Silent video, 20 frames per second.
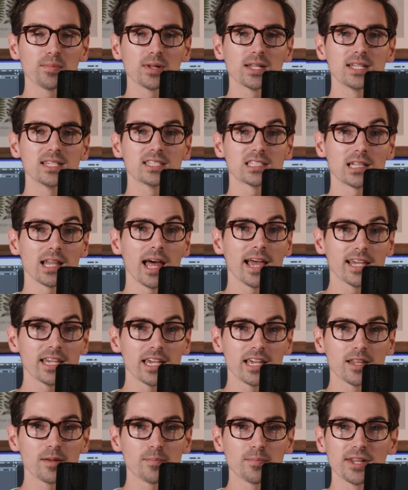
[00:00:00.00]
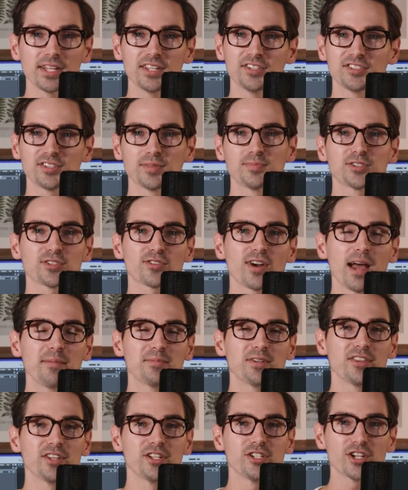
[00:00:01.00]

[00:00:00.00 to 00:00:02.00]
please like it, please subscribe to the